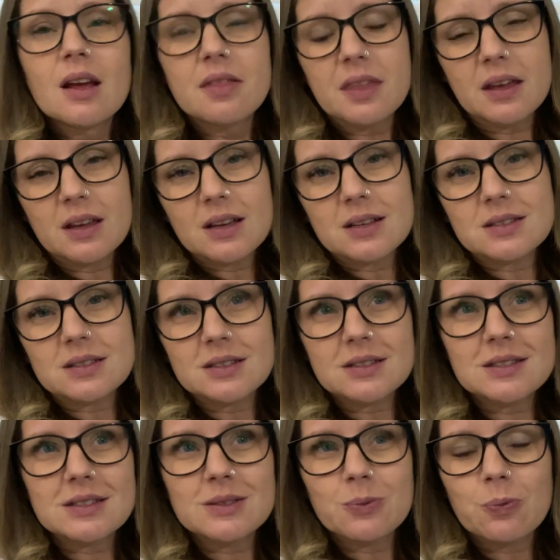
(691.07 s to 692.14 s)
Thing
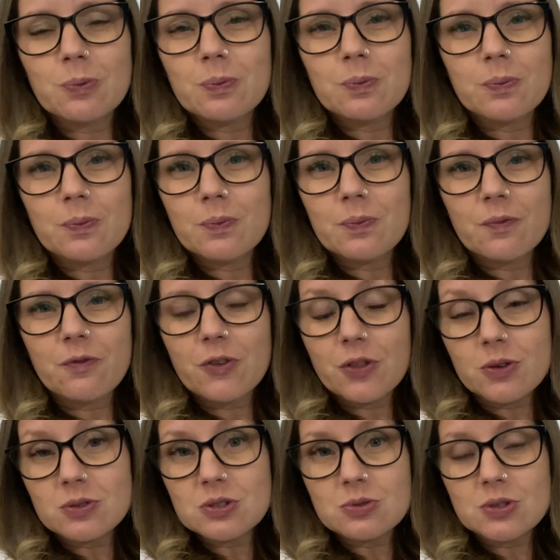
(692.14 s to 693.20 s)
is for
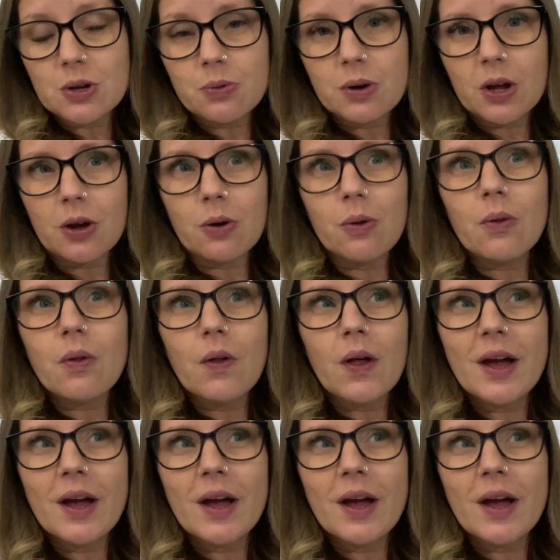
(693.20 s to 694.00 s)
those who don't know,